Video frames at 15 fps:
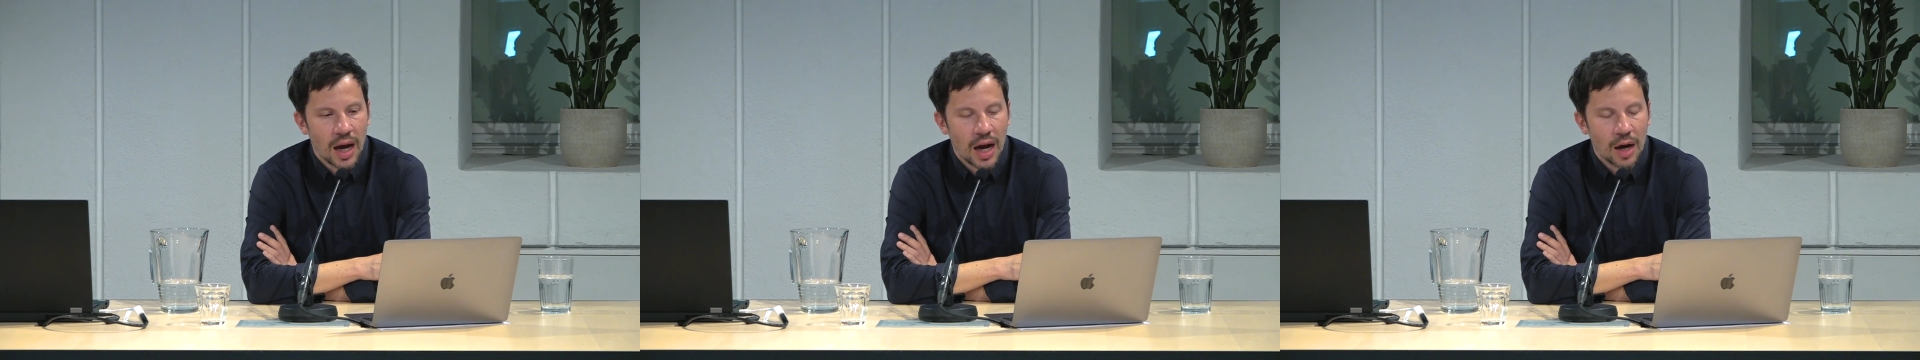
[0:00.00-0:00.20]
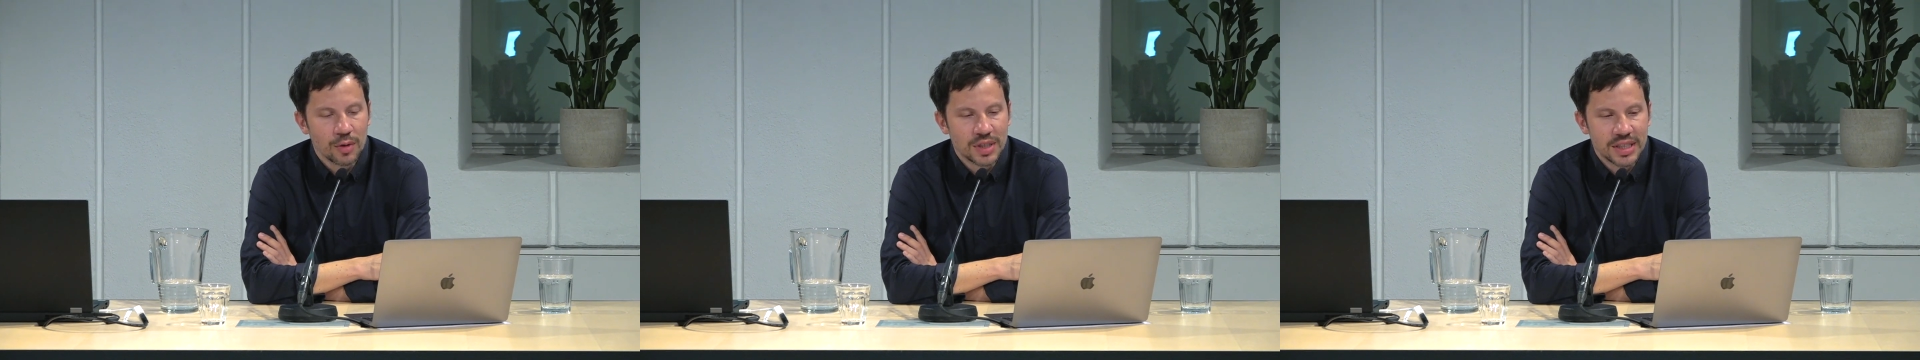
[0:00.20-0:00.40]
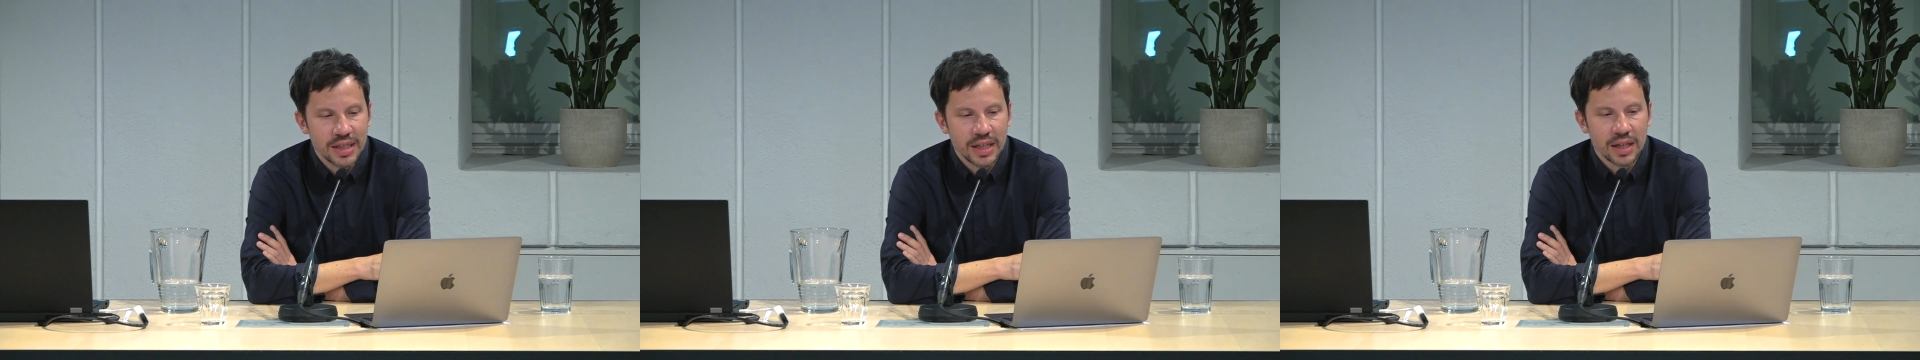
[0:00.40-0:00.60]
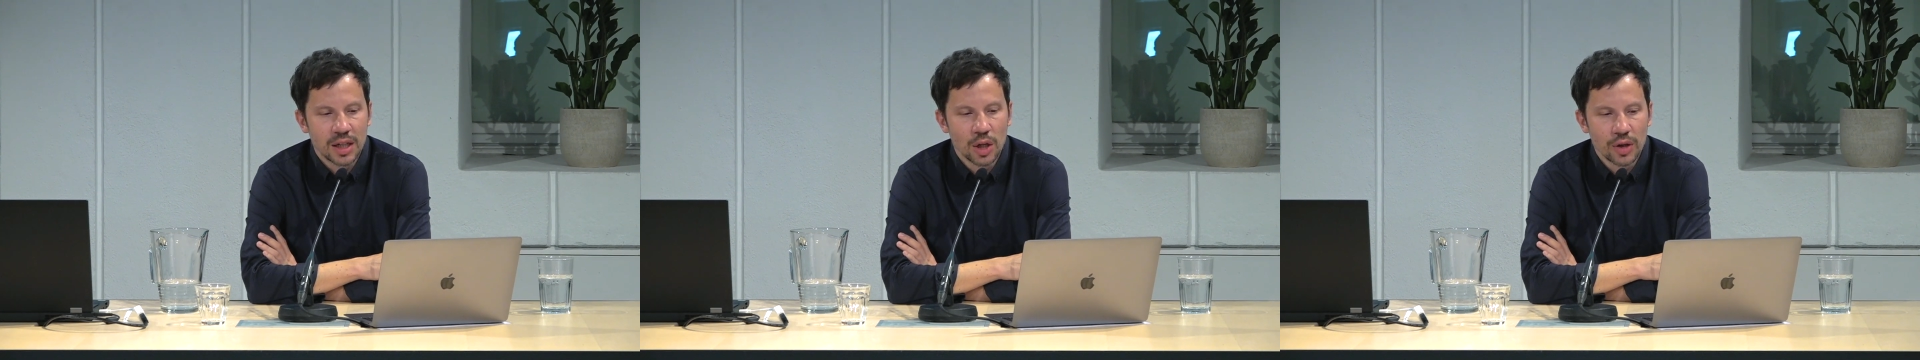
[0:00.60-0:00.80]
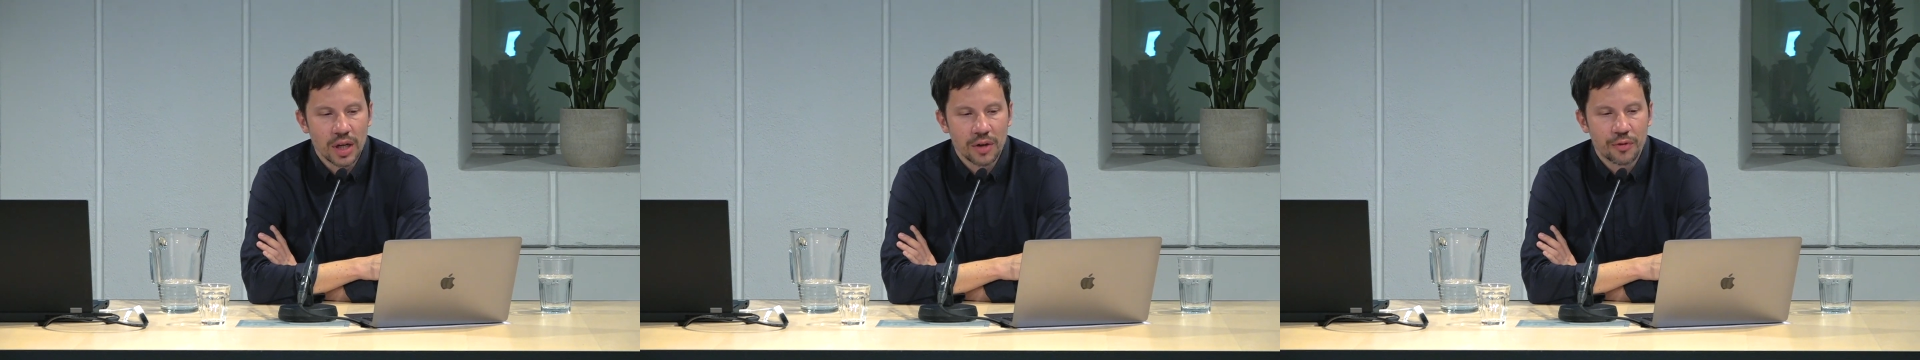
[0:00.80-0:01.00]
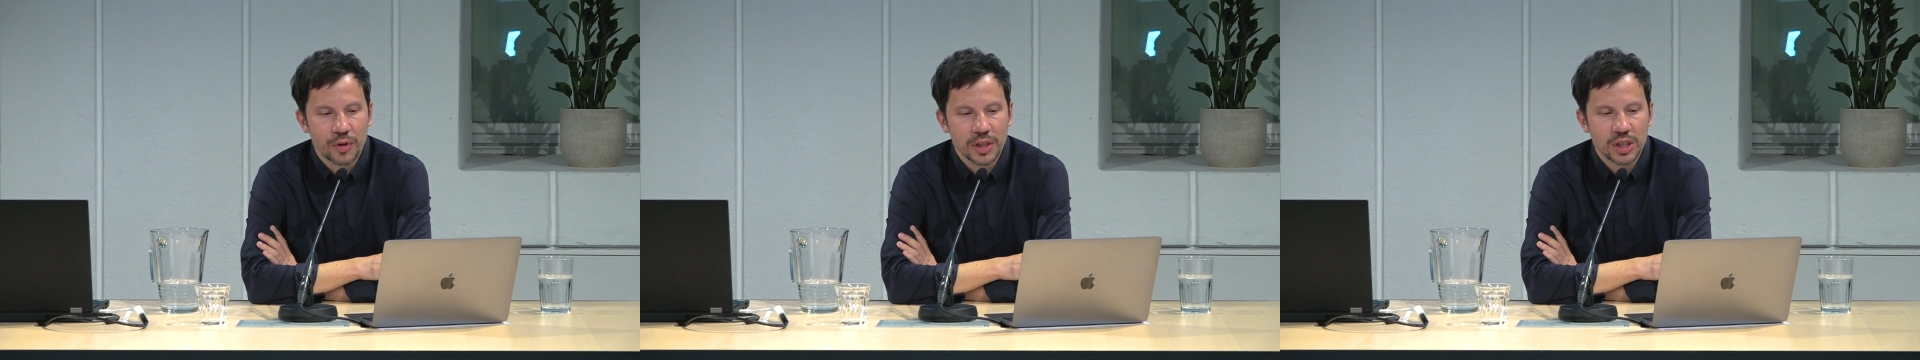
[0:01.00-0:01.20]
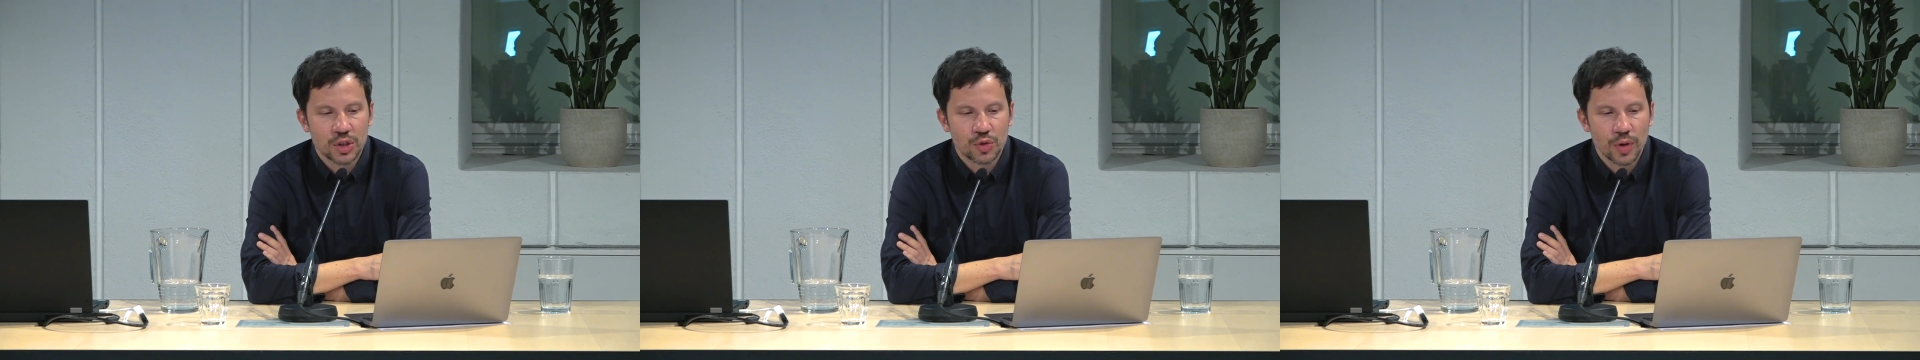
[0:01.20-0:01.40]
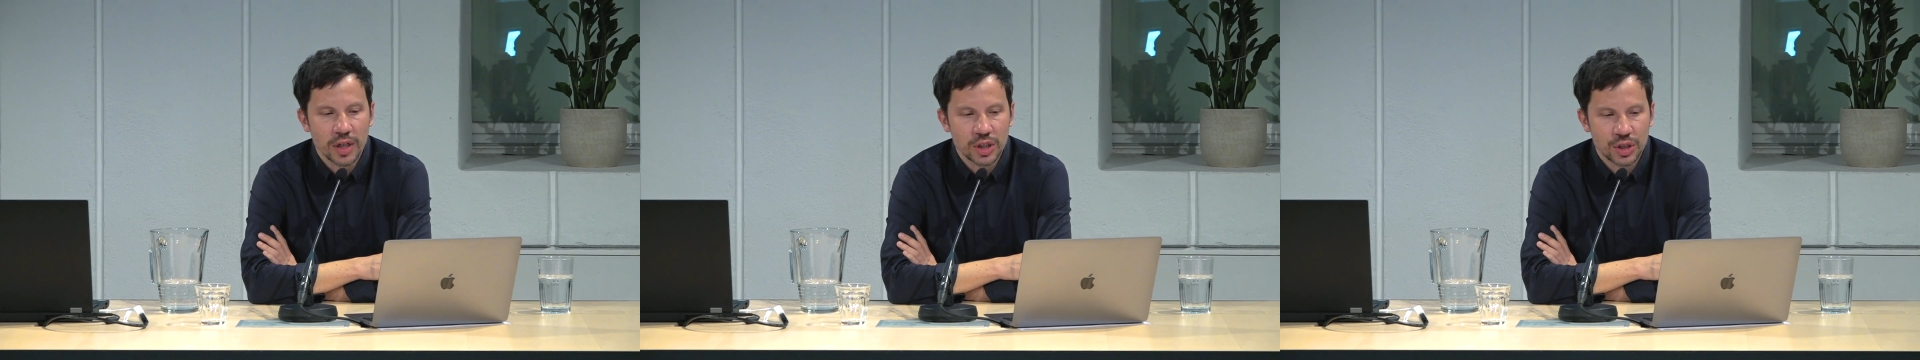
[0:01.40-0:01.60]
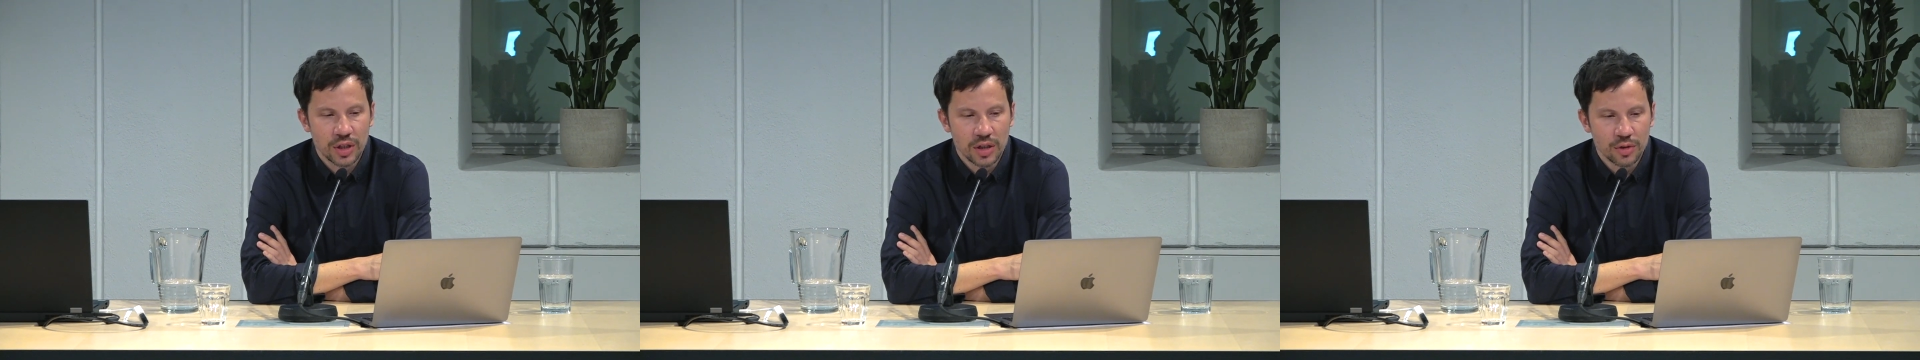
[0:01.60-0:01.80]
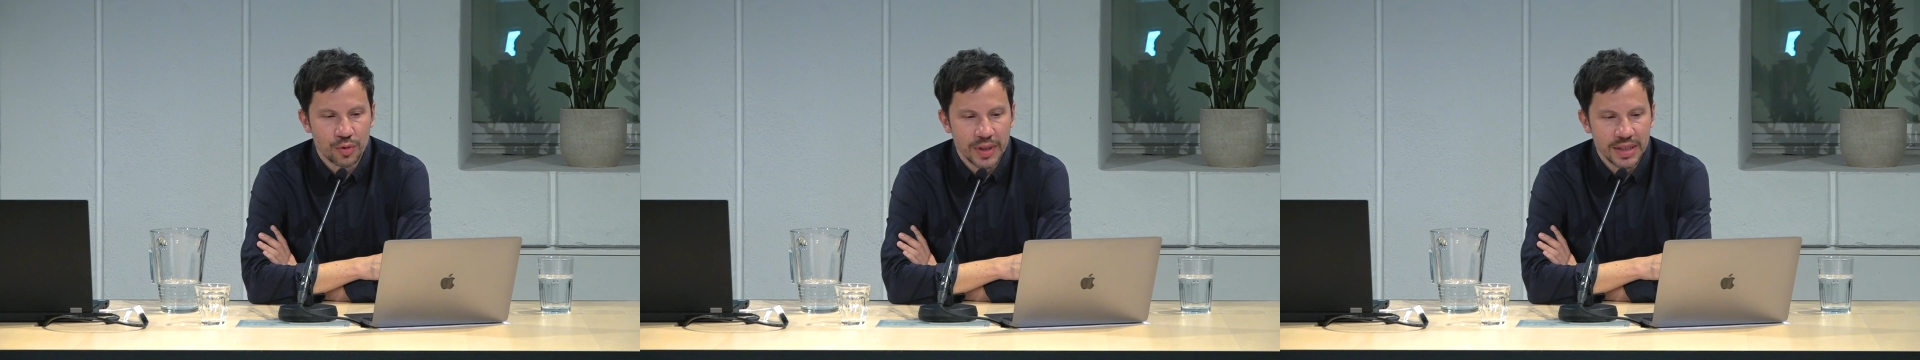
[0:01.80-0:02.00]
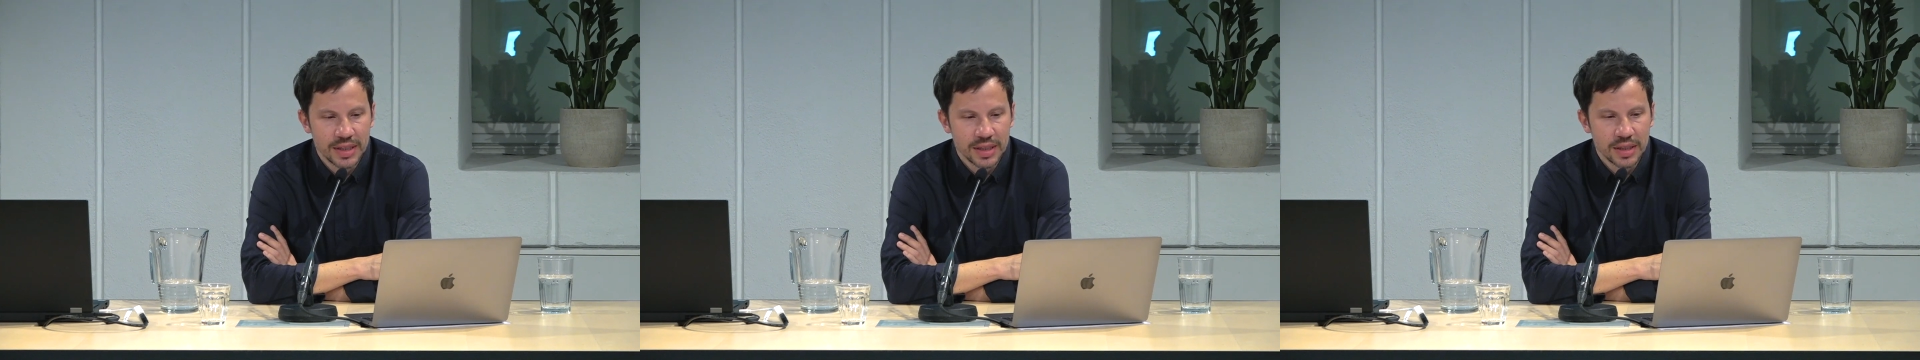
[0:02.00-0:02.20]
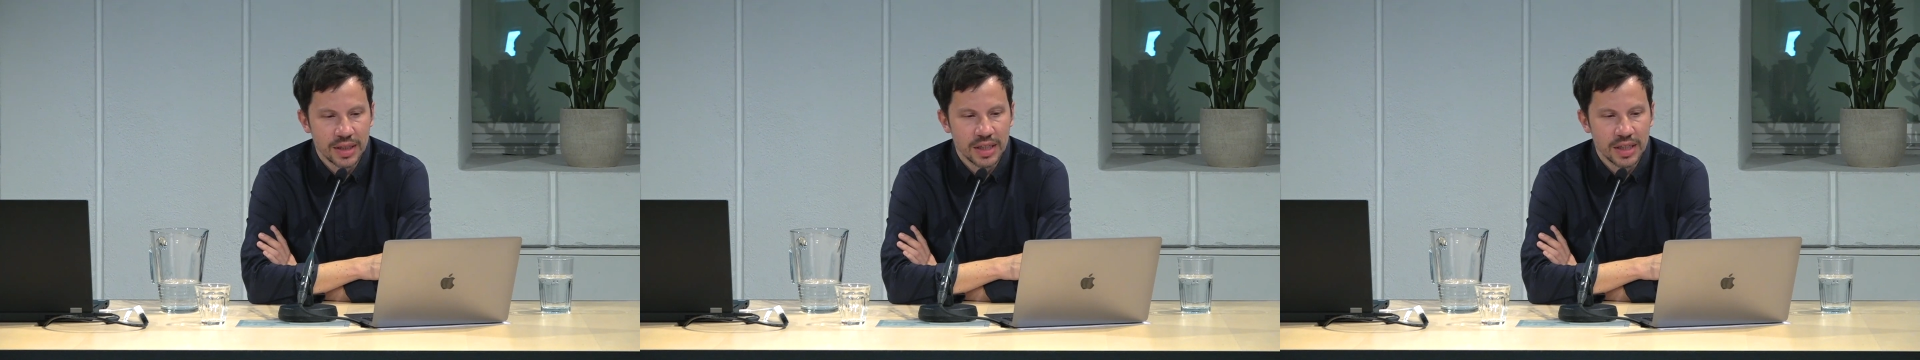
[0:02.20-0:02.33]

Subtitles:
I would say that looking for a structural reason